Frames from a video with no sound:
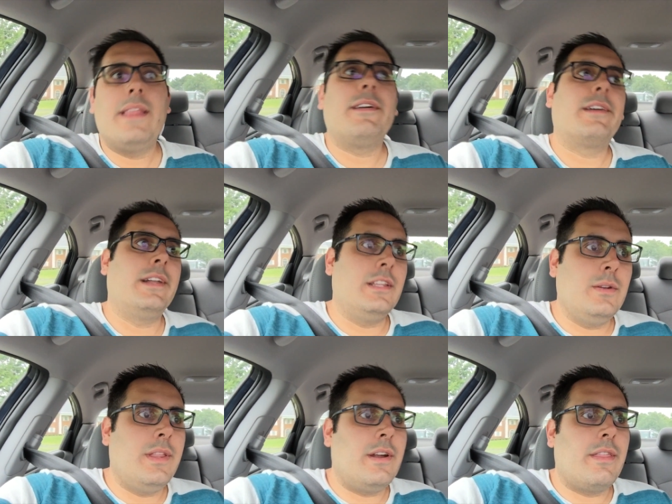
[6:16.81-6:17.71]
They're gonna
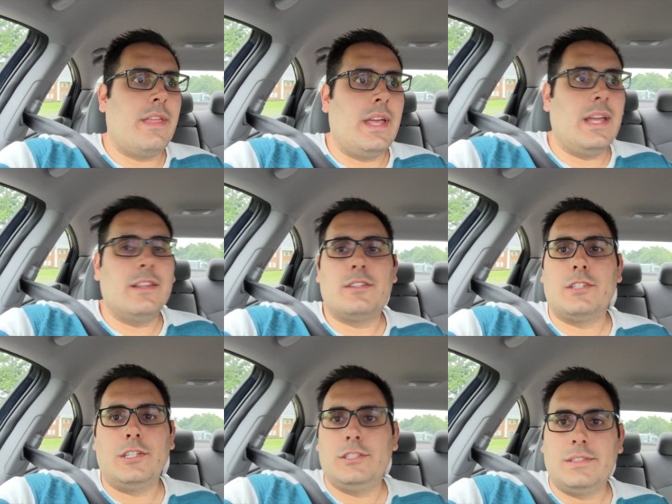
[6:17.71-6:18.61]
do their thing, the
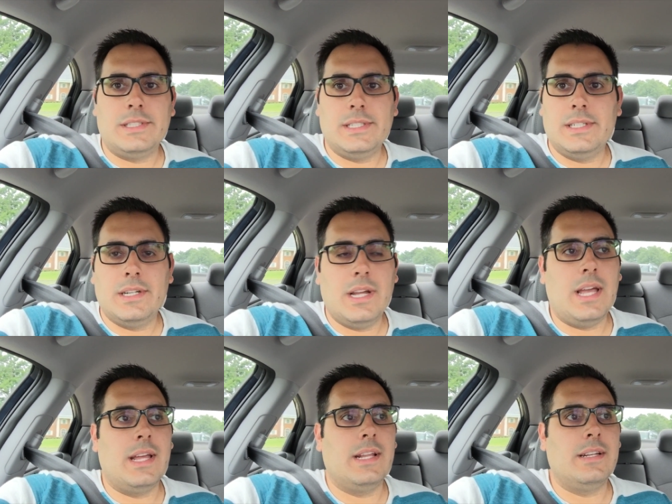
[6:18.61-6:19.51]
surgery,
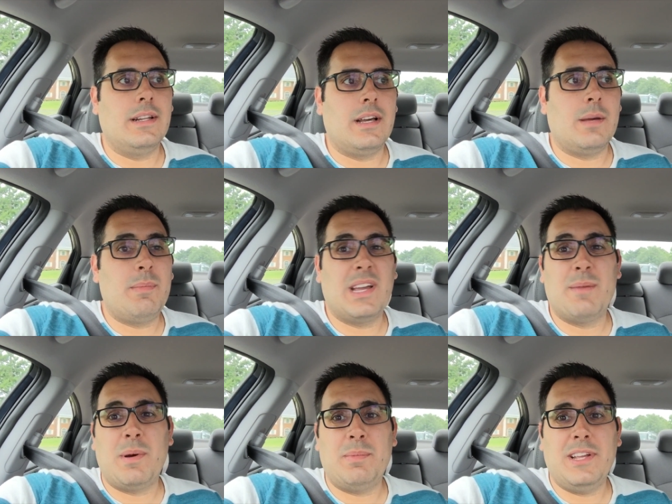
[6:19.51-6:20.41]
and pick
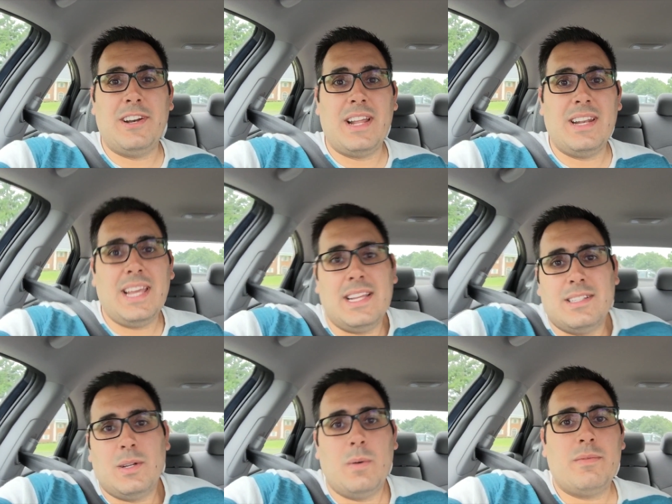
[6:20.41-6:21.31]
him up later that night.
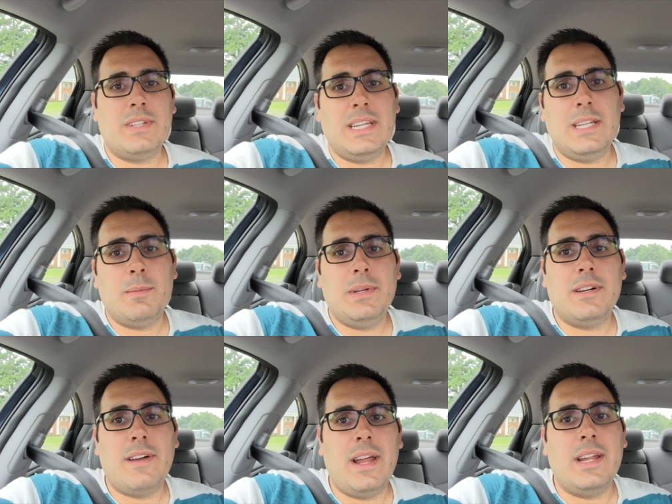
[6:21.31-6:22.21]
So hopefully he'll be
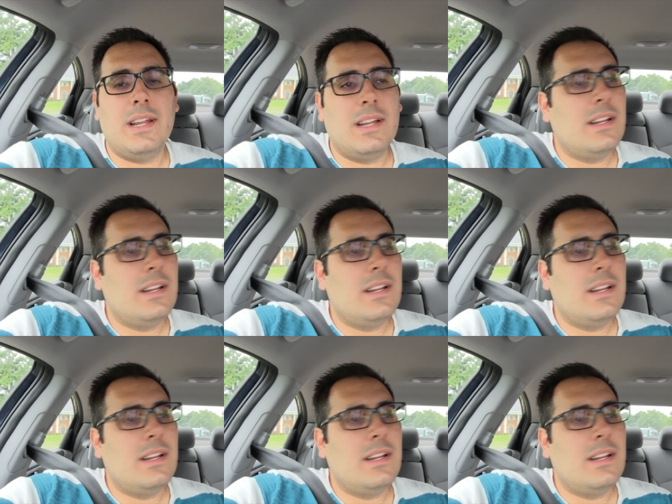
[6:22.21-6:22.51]
all right